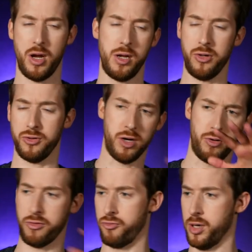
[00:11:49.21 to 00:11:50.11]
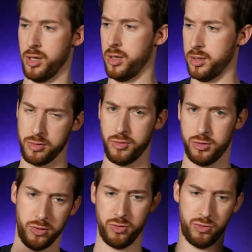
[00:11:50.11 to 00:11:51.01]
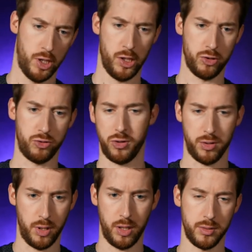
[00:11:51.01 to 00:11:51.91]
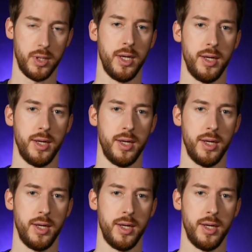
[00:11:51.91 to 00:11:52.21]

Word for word: aliens are not real and this is certain and